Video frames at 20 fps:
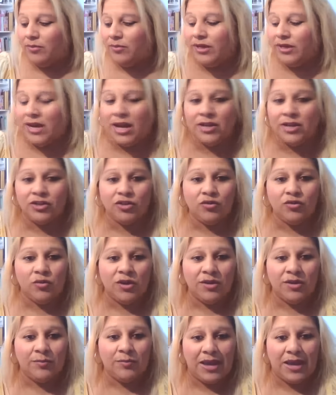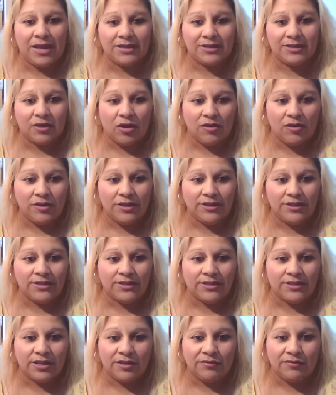but I do want to pass all this
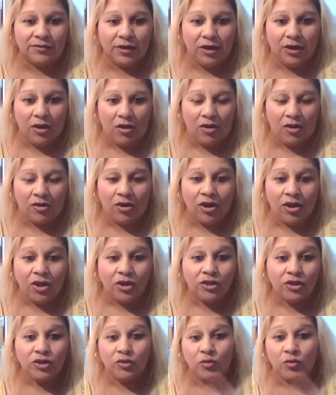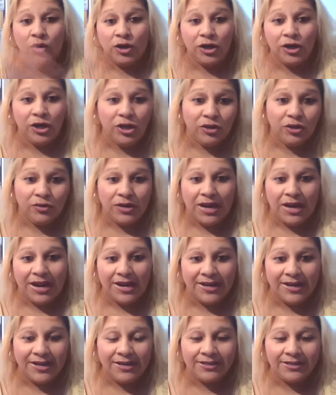stuff along to one of you
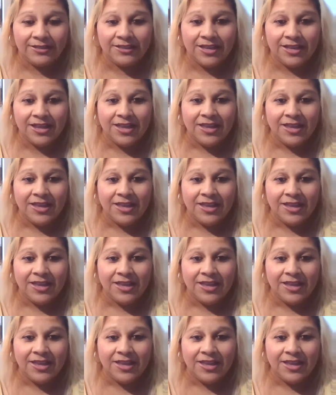ladies